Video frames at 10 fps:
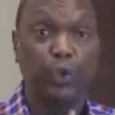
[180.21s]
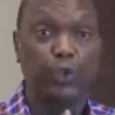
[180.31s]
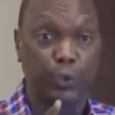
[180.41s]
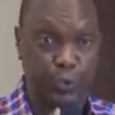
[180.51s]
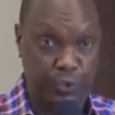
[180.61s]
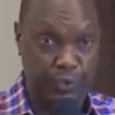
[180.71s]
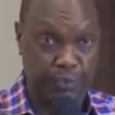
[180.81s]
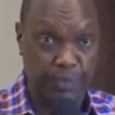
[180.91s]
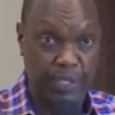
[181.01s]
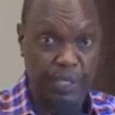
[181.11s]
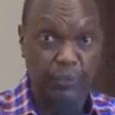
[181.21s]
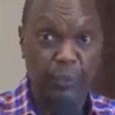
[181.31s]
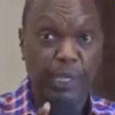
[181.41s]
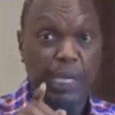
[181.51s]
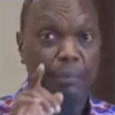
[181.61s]
talk shows. If
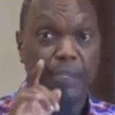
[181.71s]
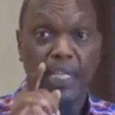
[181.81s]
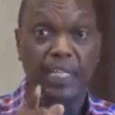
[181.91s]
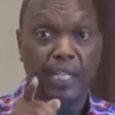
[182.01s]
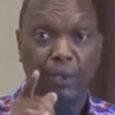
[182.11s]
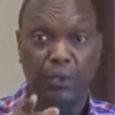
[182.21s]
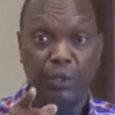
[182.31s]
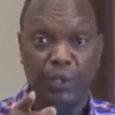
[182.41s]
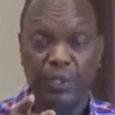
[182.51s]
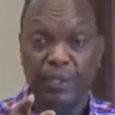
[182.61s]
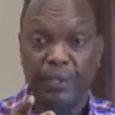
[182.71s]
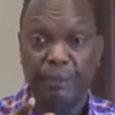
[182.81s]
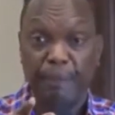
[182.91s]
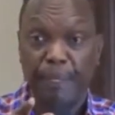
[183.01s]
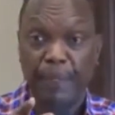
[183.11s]
you become technical,
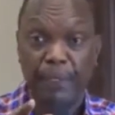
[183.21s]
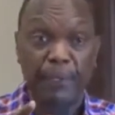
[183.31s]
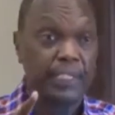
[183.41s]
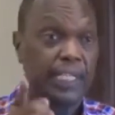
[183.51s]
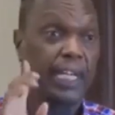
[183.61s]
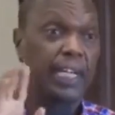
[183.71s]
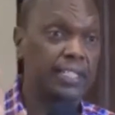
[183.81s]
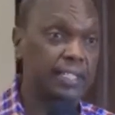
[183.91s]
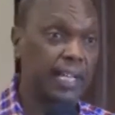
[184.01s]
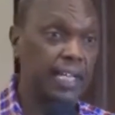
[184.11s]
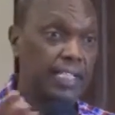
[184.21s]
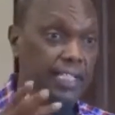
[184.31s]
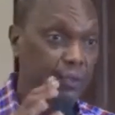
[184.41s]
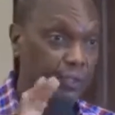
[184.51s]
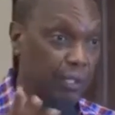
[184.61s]
you are selling us. I
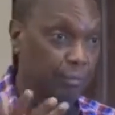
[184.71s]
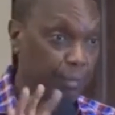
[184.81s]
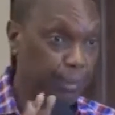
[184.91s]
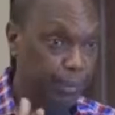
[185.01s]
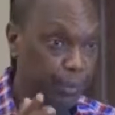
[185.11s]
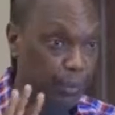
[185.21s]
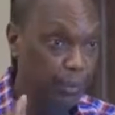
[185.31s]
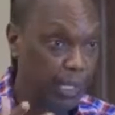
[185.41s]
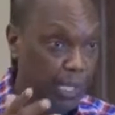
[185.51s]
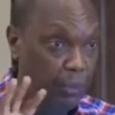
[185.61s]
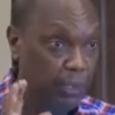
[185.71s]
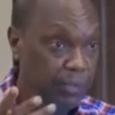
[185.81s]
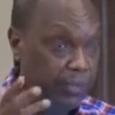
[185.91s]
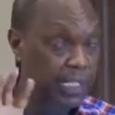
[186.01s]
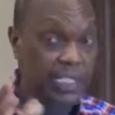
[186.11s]
listen to some people, one who
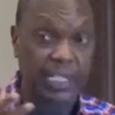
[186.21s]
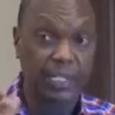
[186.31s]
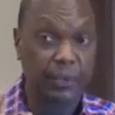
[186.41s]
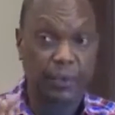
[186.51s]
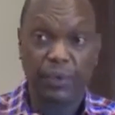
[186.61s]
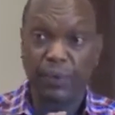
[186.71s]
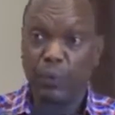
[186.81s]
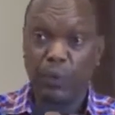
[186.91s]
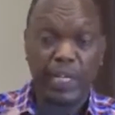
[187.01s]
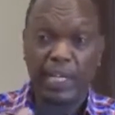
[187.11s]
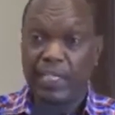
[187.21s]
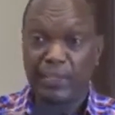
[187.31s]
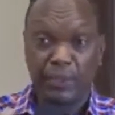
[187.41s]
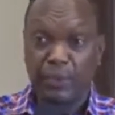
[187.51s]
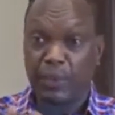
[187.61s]
was very technical. UDA
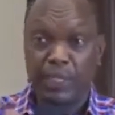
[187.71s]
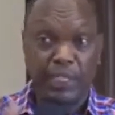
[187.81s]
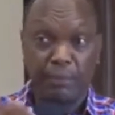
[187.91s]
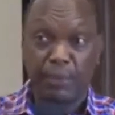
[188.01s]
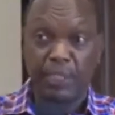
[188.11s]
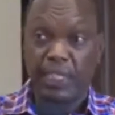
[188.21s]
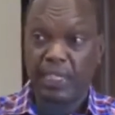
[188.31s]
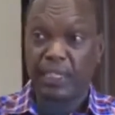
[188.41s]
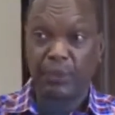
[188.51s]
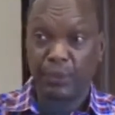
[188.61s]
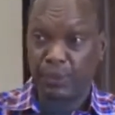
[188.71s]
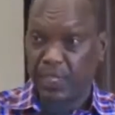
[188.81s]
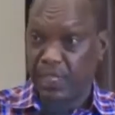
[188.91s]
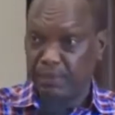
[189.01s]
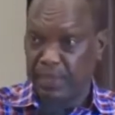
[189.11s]
does not want anybody technical. You
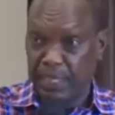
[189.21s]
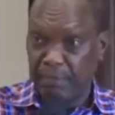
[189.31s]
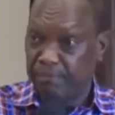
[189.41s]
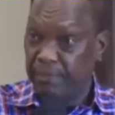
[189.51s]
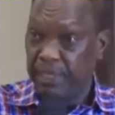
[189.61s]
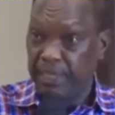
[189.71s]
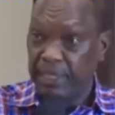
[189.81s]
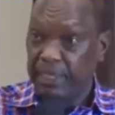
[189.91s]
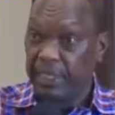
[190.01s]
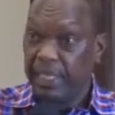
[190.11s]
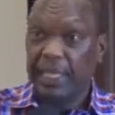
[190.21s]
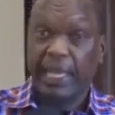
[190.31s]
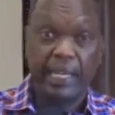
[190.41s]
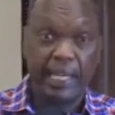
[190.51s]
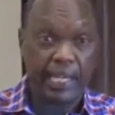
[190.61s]
just become
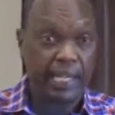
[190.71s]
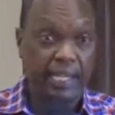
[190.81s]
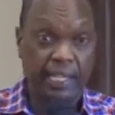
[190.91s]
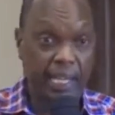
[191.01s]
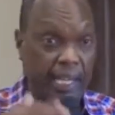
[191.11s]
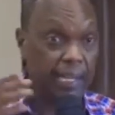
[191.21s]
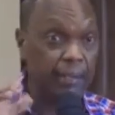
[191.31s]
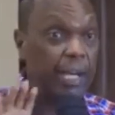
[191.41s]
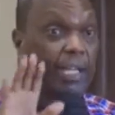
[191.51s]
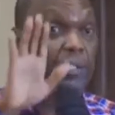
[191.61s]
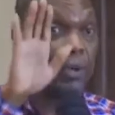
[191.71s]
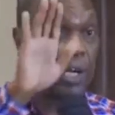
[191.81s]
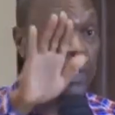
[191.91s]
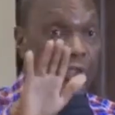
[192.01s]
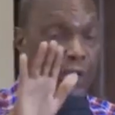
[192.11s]
naked like they are, as
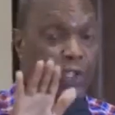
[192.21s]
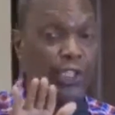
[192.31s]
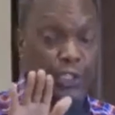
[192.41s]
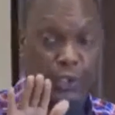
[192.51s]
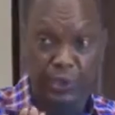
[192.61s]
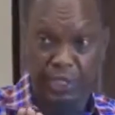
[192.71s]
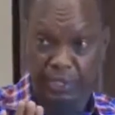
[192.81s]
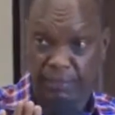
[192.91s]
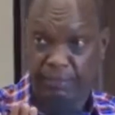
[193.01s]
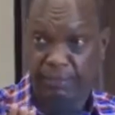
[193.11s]
long as you are not insulting.